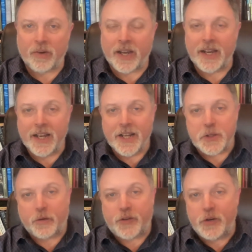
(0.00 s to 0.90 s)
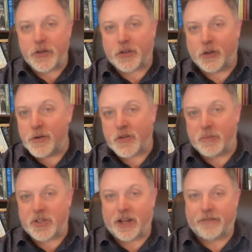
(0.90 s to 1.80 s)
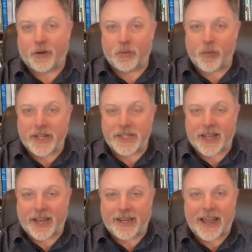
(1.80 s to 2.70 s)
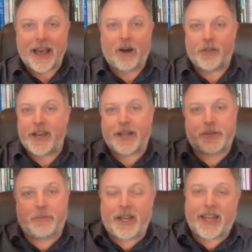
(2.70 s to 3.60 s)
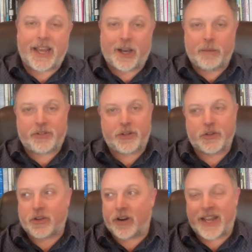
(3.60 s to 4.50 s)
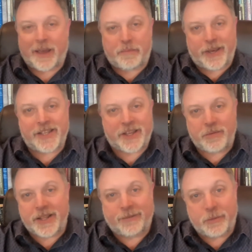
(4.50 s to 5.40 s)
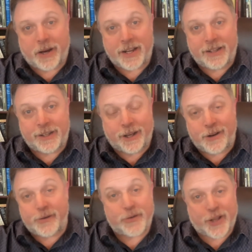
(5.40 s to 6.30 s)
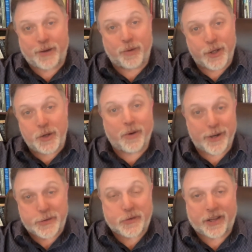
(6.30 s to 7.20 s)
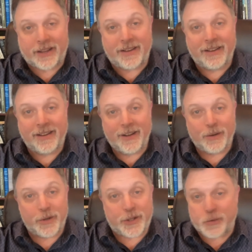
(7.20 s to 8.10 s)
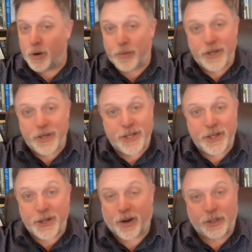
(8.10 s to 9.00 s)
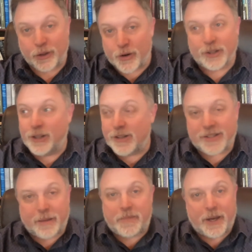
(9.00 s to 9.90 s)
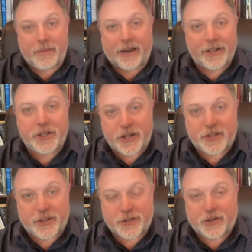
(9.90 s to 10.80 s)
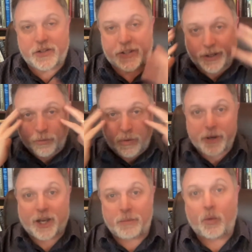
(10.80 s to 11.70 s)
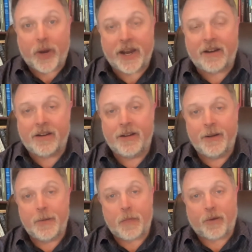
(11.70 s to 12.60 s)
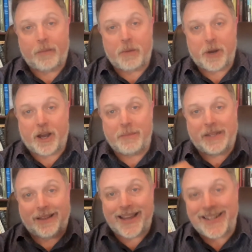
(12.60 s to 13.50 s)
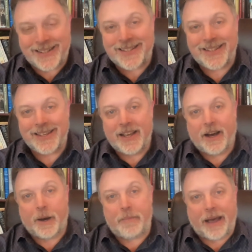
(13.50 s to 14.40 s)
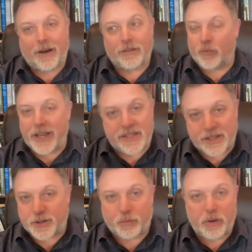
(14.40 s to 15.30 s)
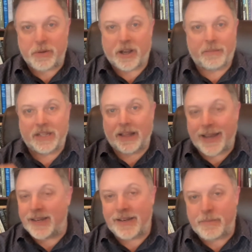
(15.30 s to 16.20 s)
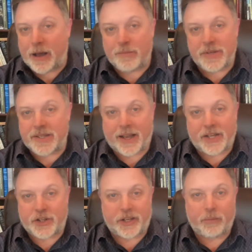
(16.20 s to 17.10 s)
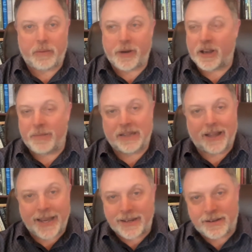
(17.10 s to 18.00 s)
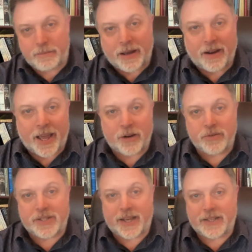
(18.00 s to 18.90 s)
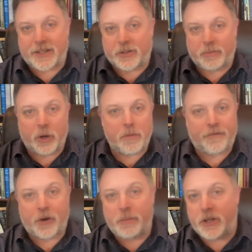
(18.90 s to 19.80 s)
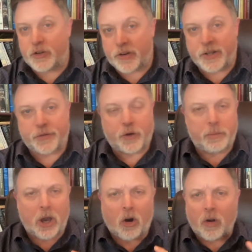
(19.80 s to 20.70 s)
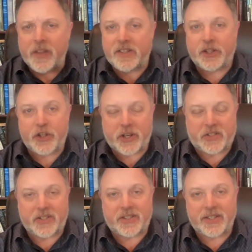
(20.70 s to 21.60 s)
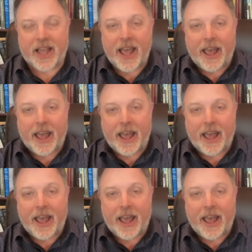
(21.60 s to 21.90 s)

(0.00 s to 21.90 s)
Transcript: right? So if you just learn some stuff on Wednesday and now the next Monday comes and you're starting to get pissy with everybody that doesn't understand what you understand, which is what we do, right? We learn a little something about injustice. All of a sudden we become aware, we become enlightened about racism. We become enlightened about misogyny. We become enlightened about heterosexism, homophobia, transphobia, all these injustices.